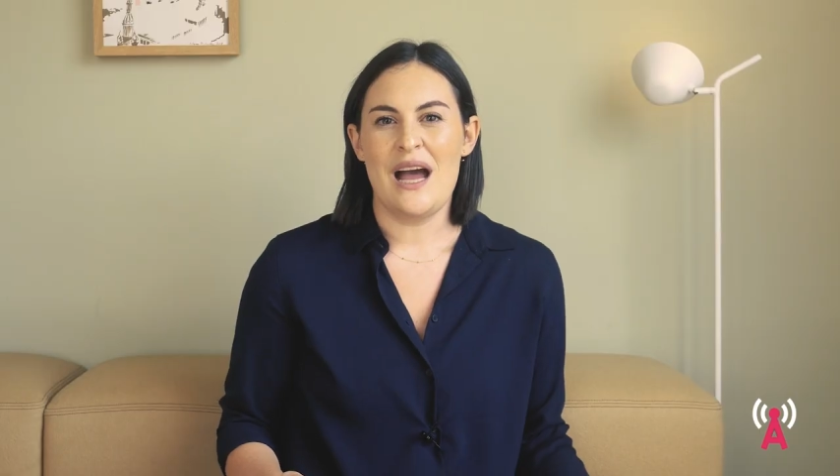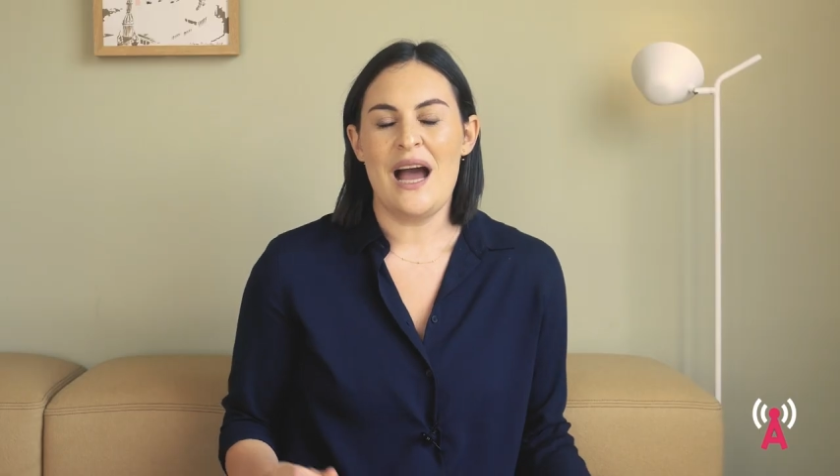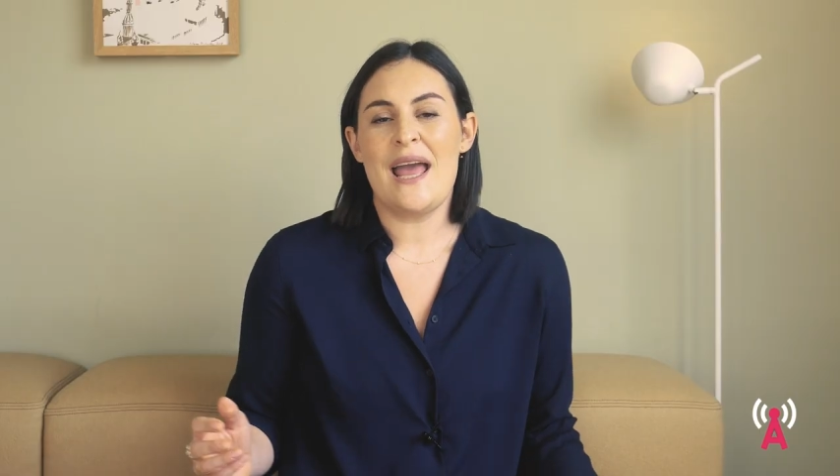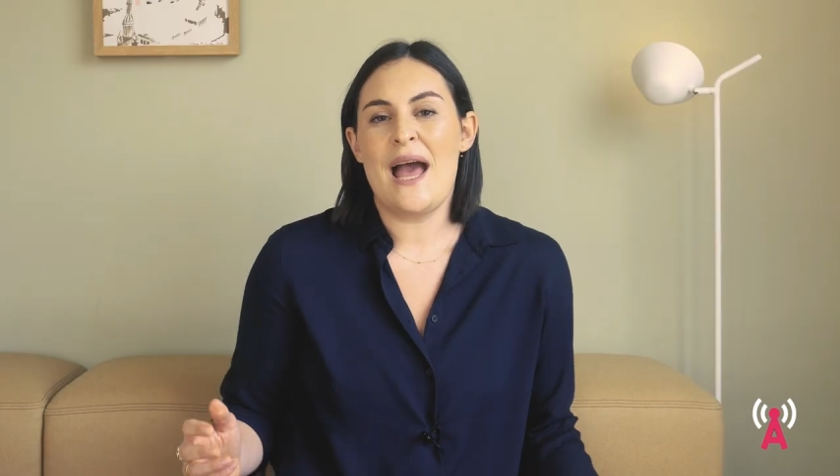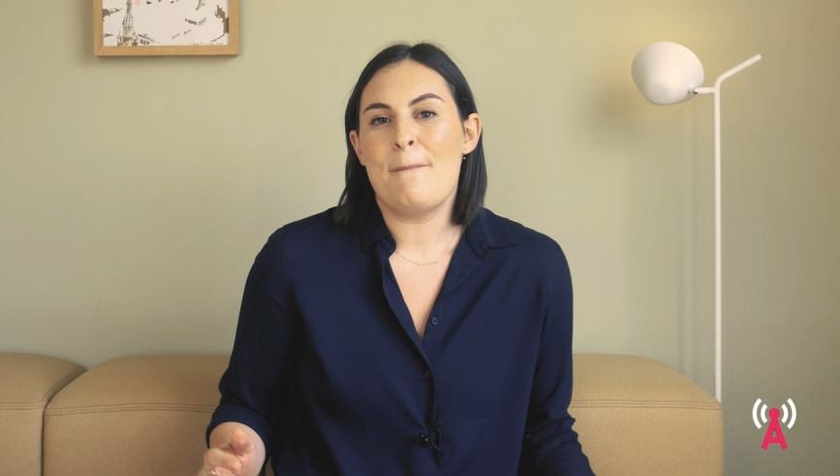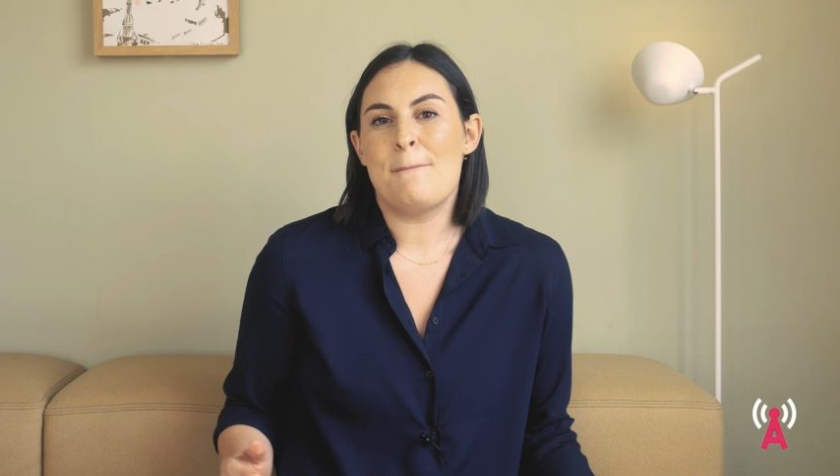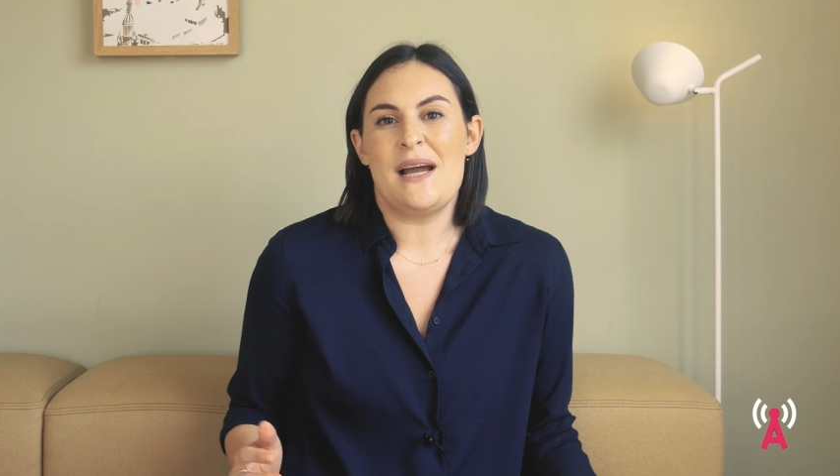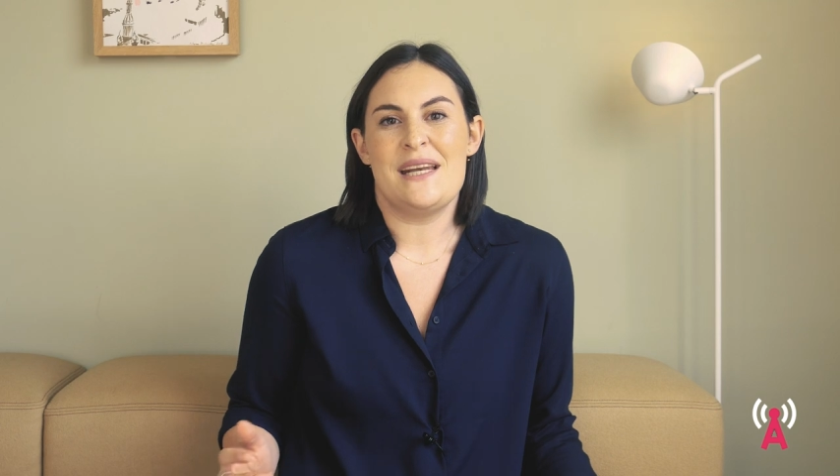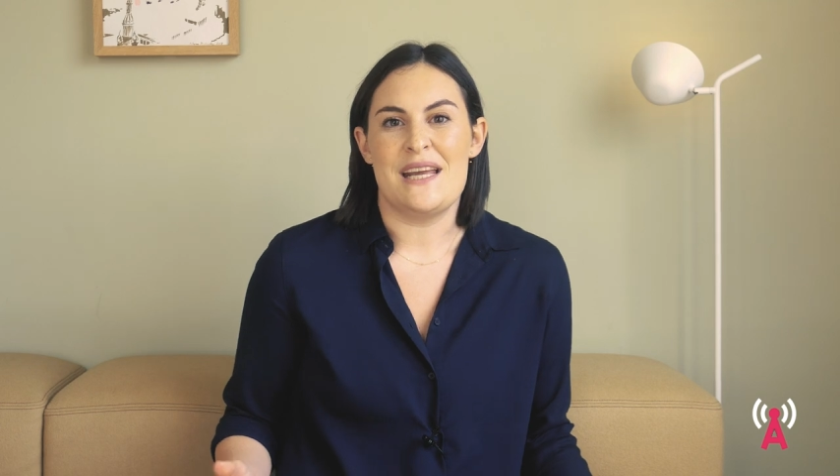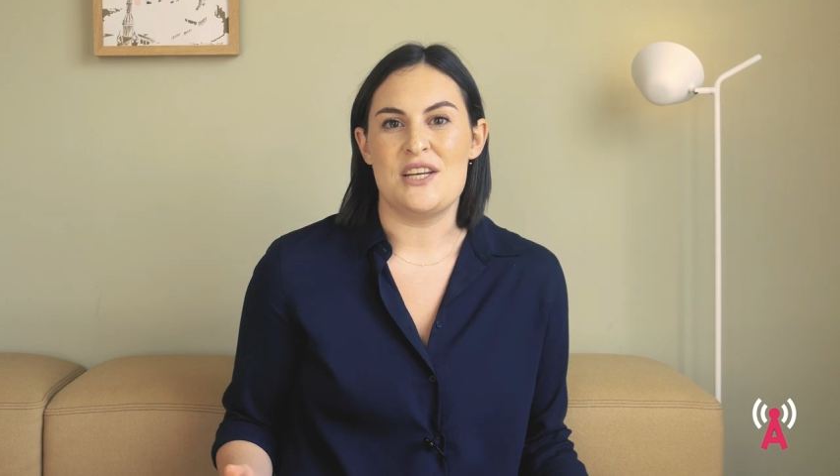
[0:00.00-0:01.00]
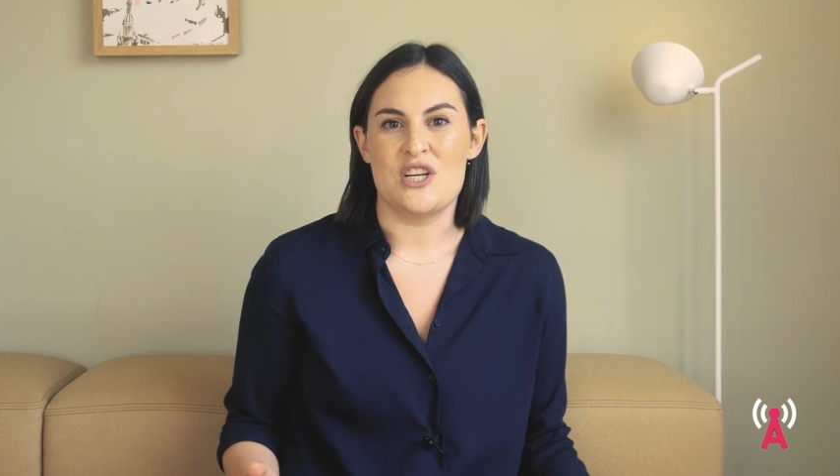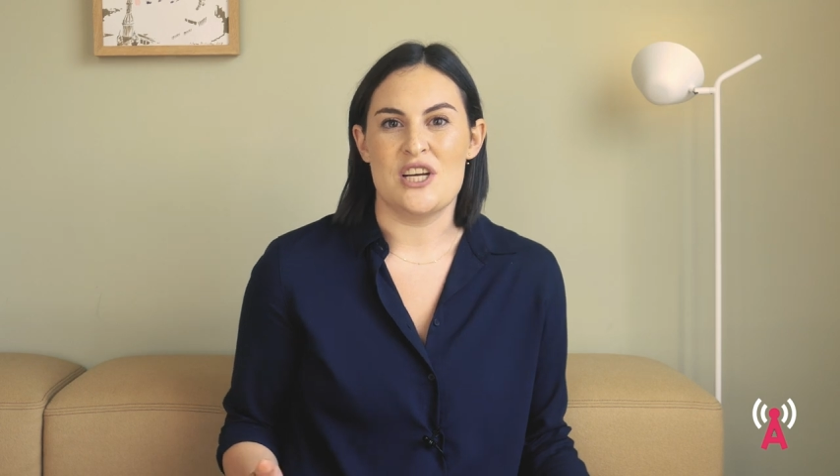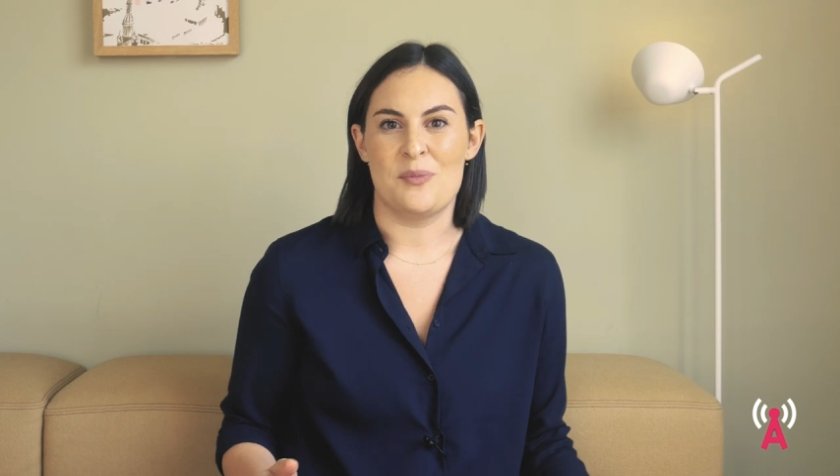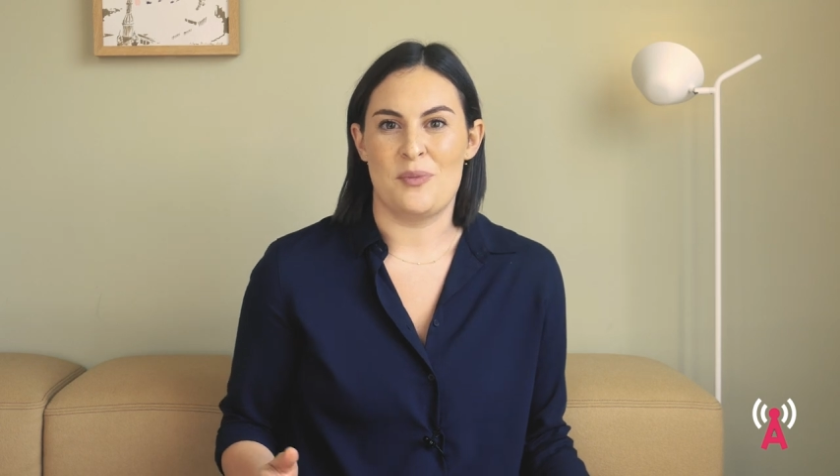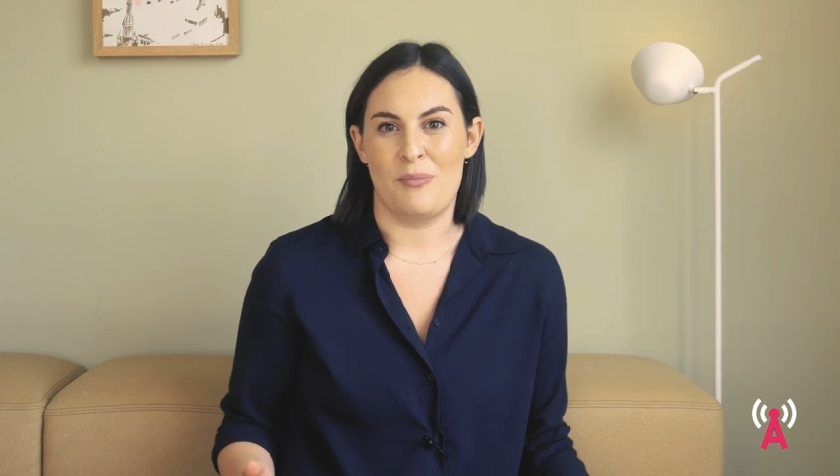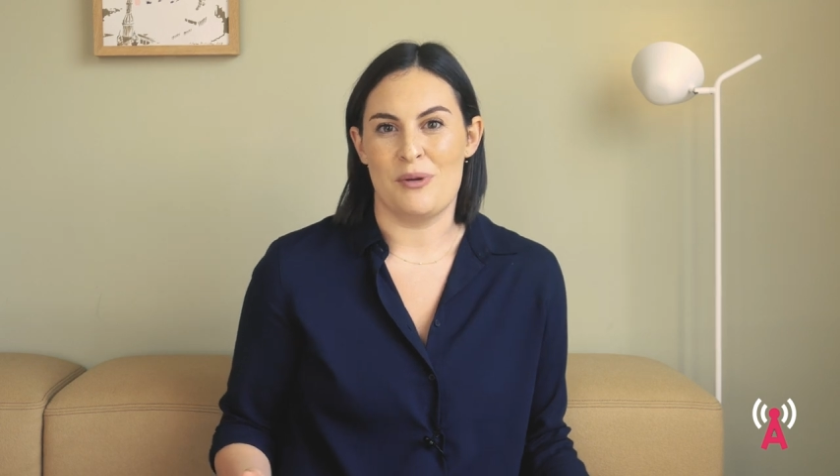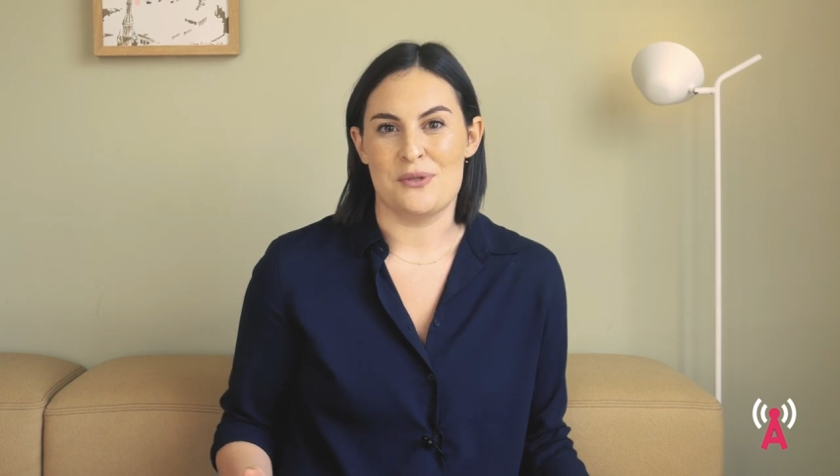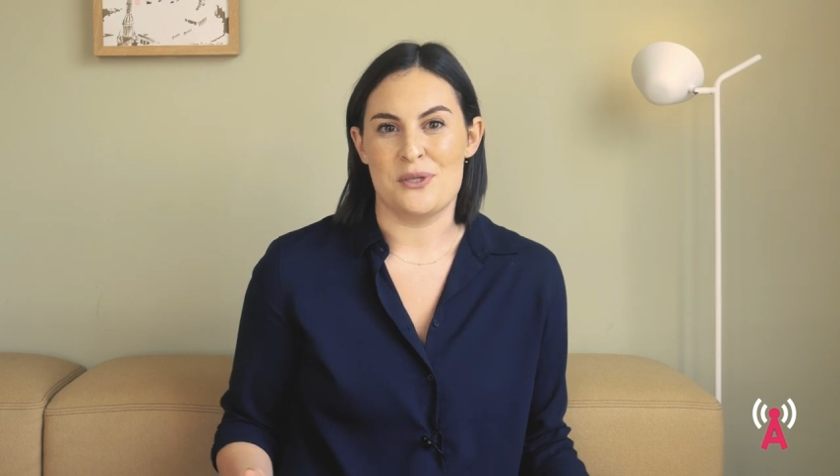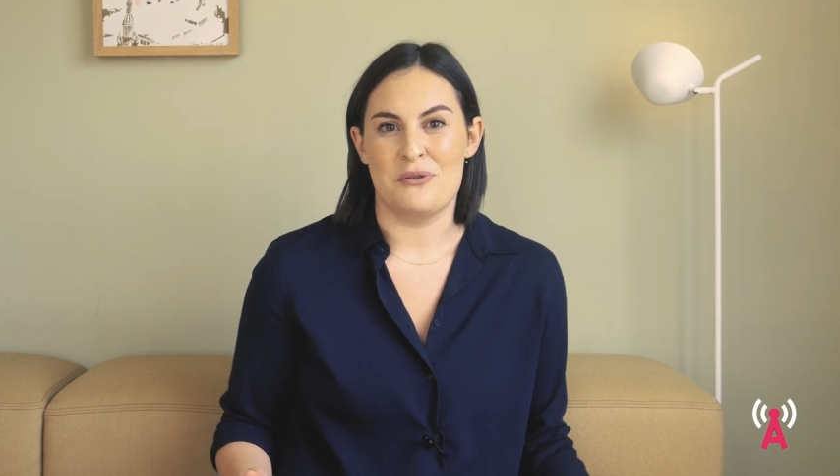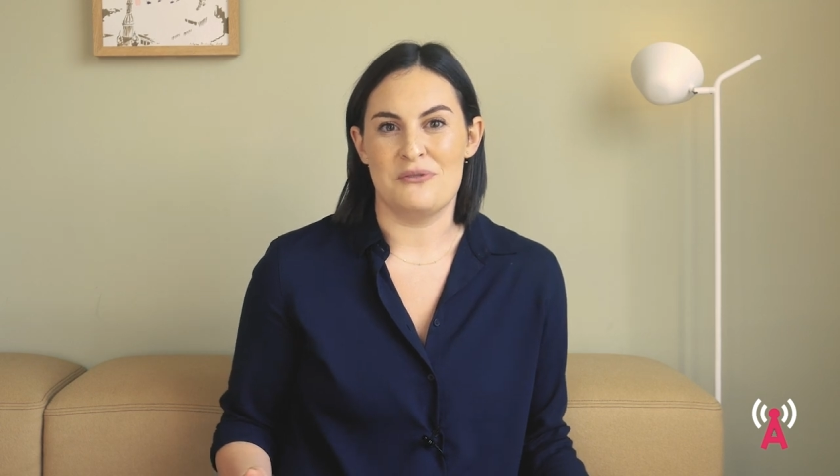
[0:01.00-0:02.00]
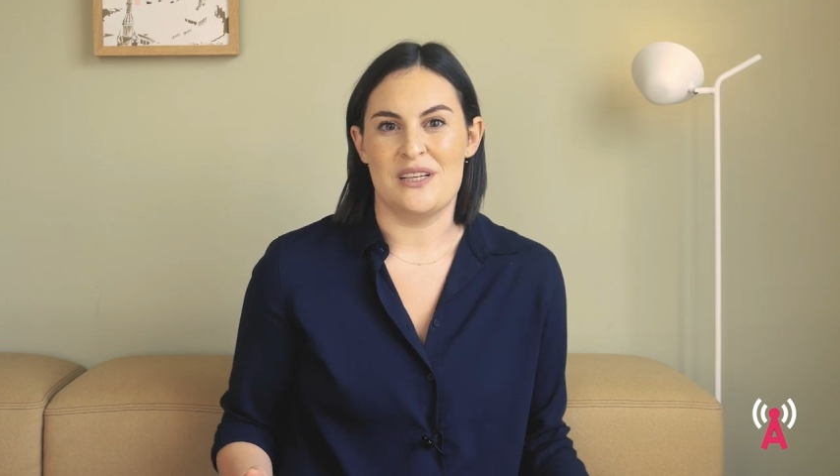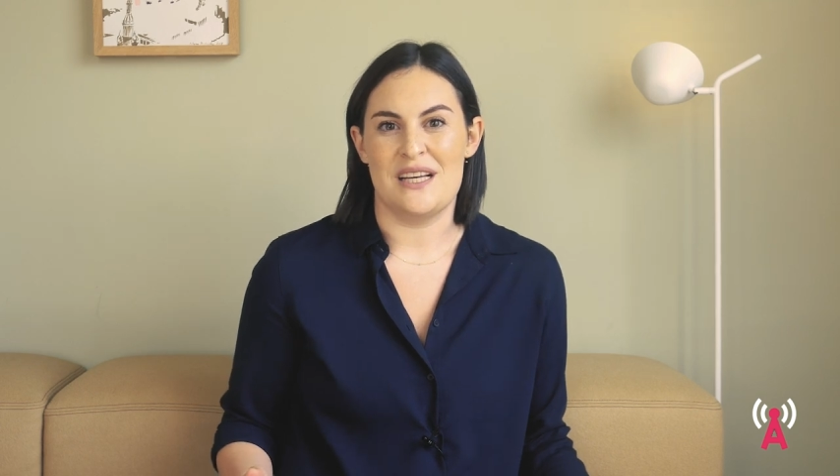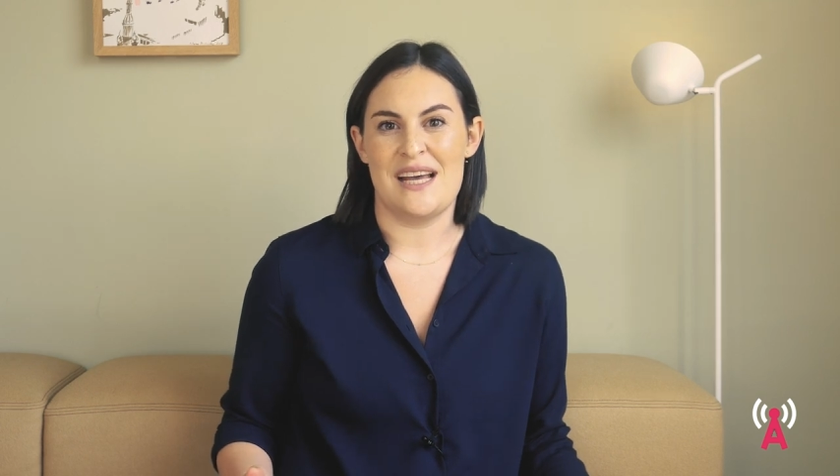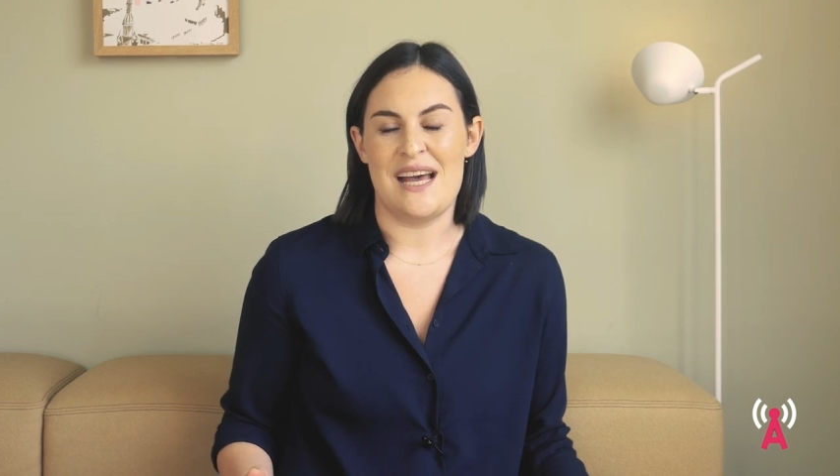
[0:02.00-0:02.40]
I am, by nature, a problem solver,